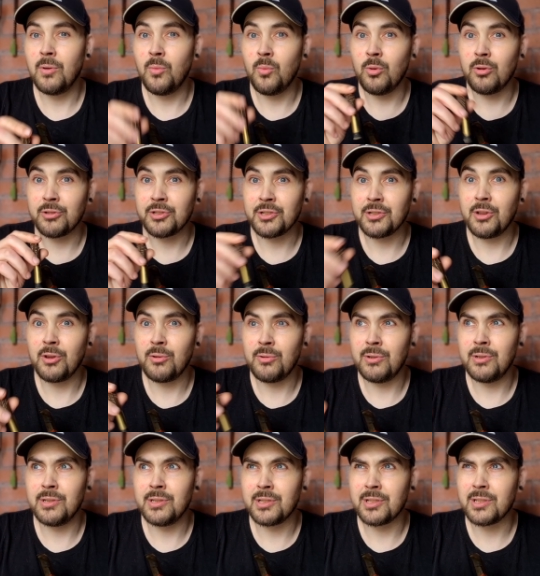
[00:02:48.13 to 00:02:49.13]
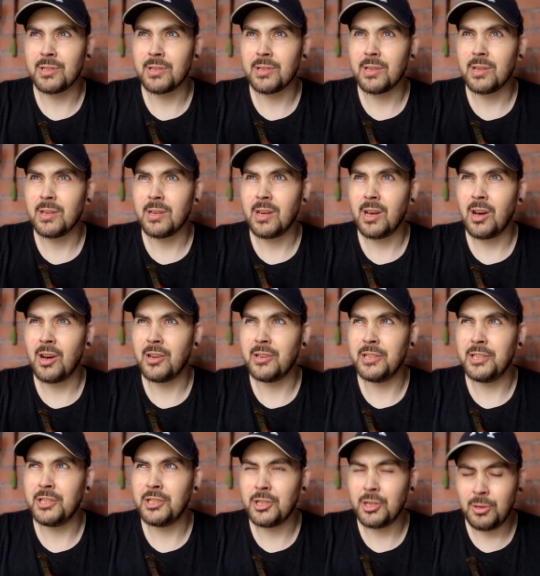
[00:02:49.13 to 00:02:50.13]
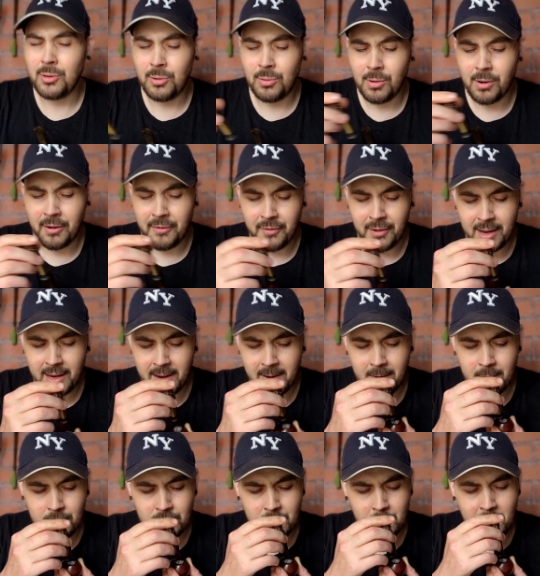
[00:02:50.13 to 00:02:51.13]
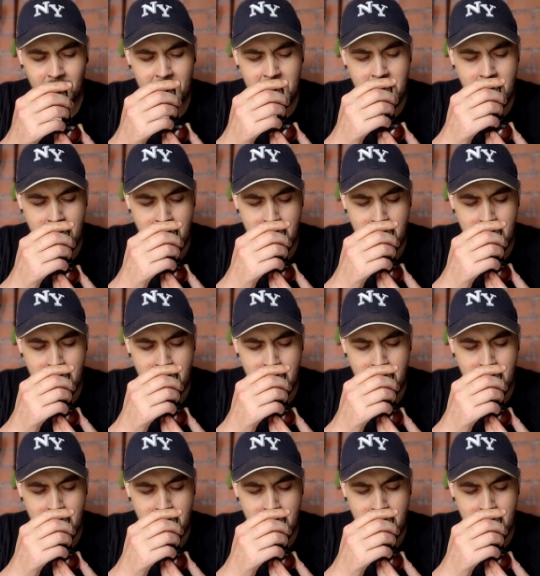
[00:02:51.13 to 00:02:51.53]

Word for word: was known as Honeydew, I think, or something.